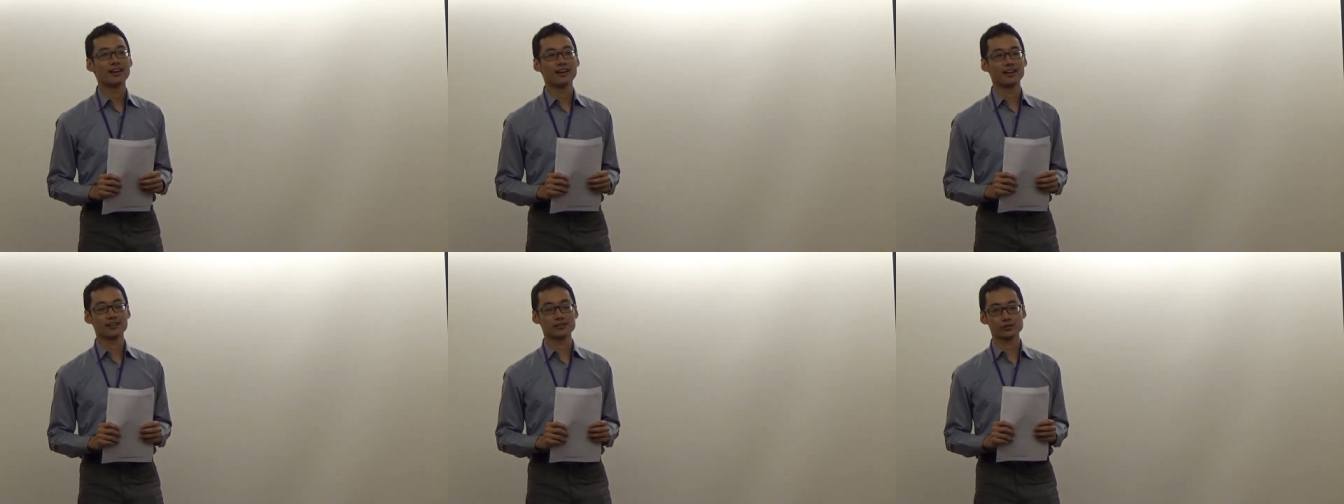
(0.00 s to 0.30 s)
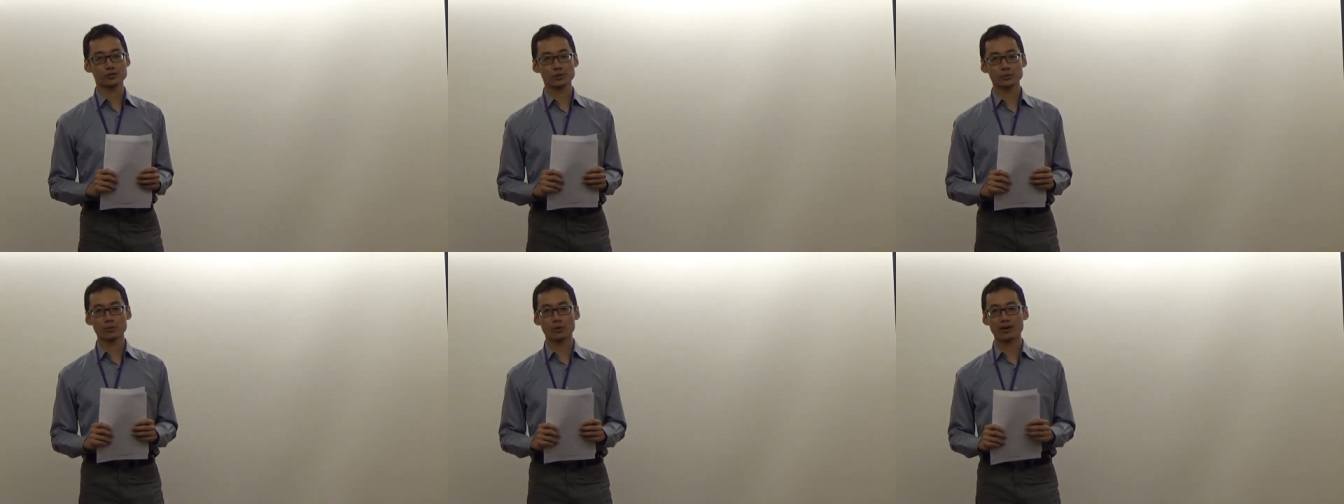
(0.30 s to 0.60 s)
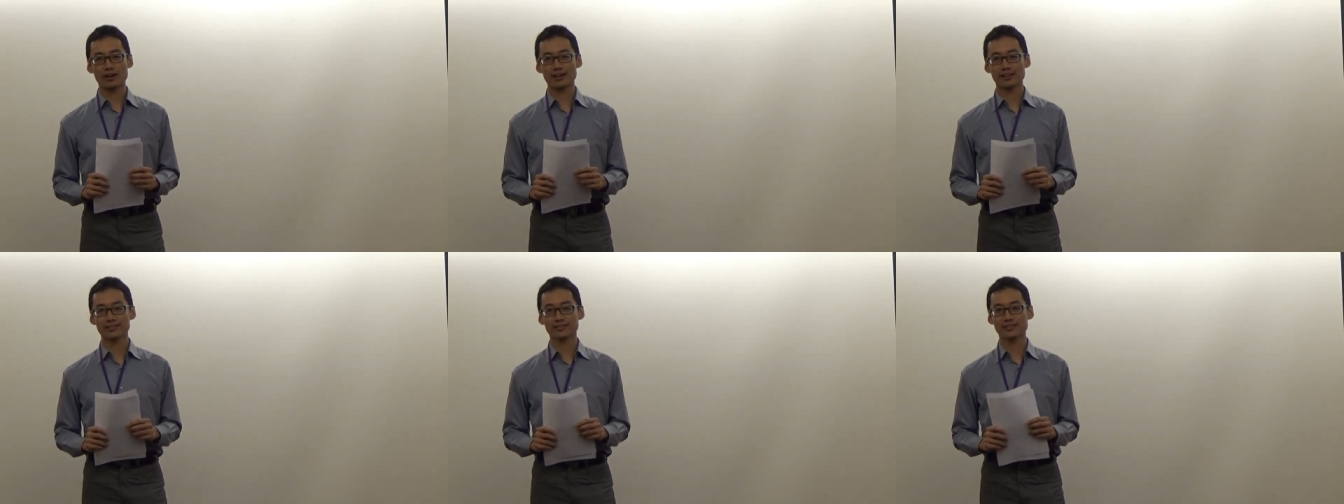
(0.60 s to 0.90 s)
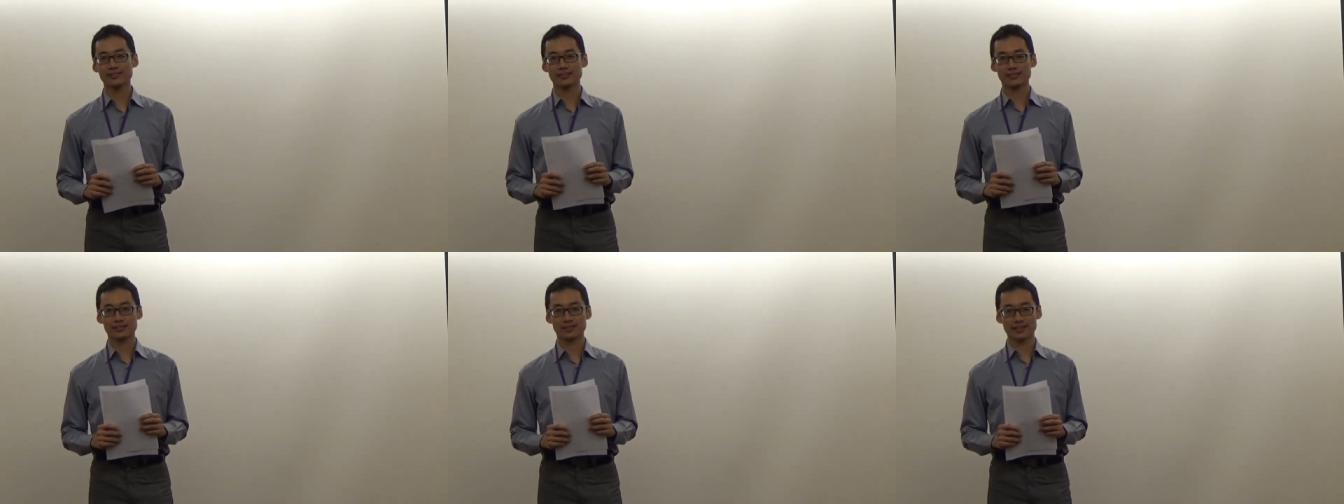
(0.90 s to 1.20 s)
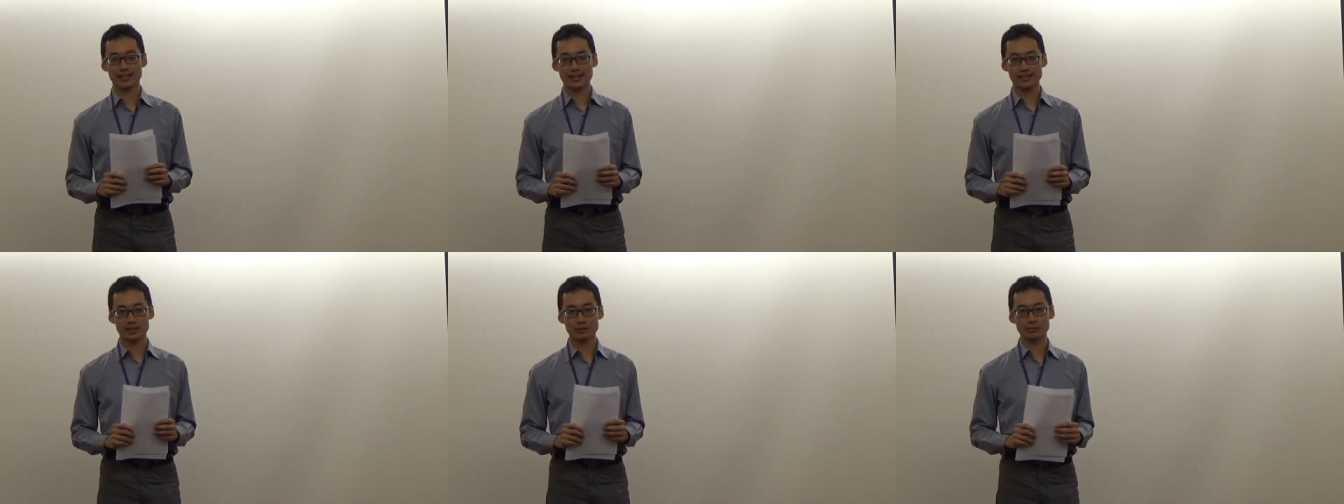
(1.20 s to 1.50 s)
and she won
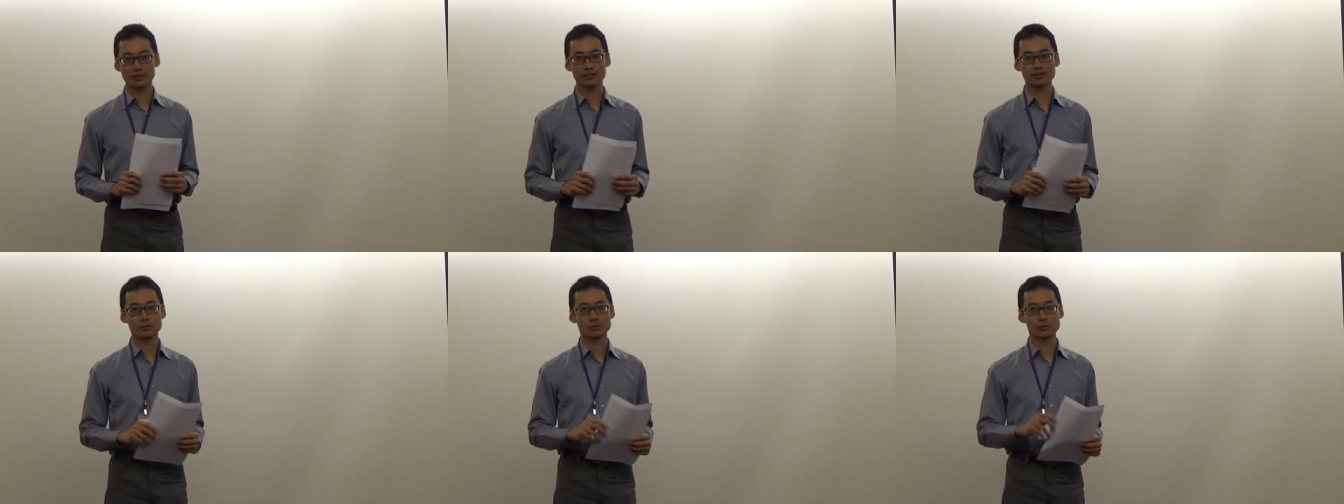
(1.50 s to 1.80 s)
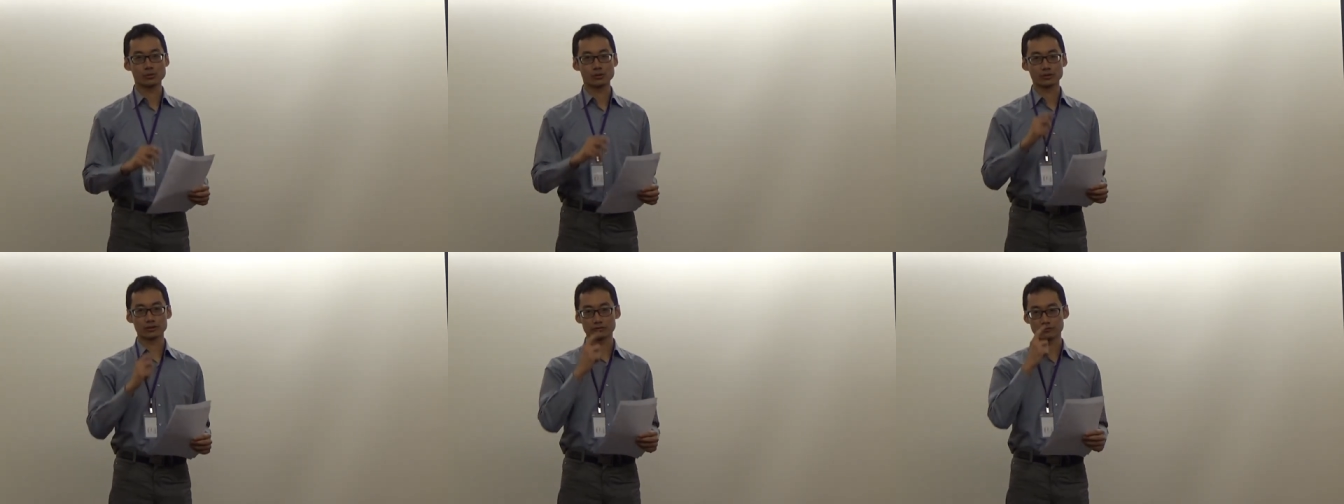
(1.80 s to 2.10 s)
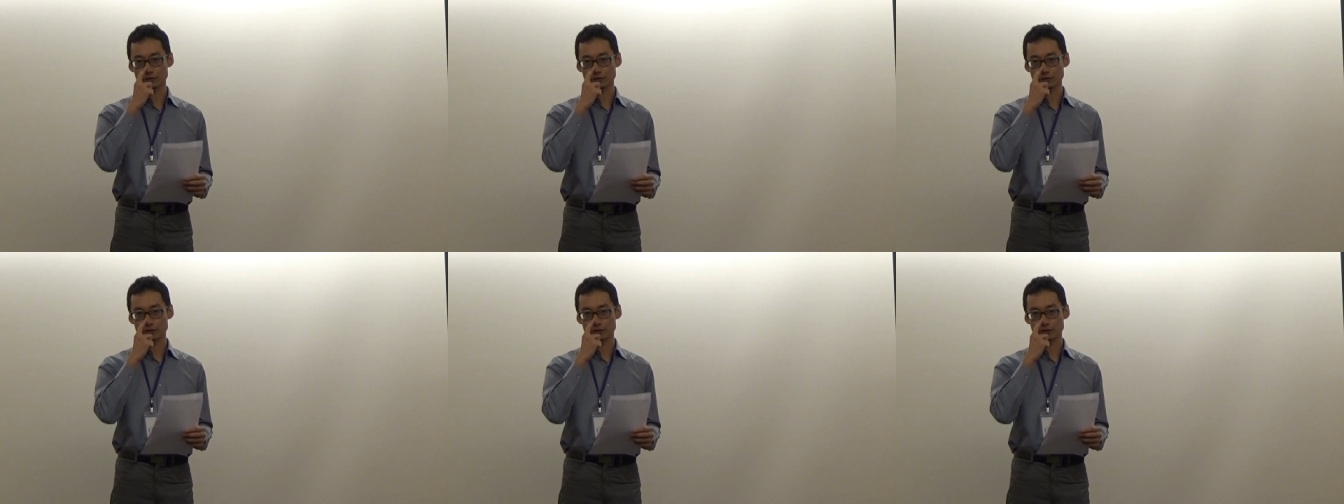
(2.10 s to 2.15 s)
Academy Award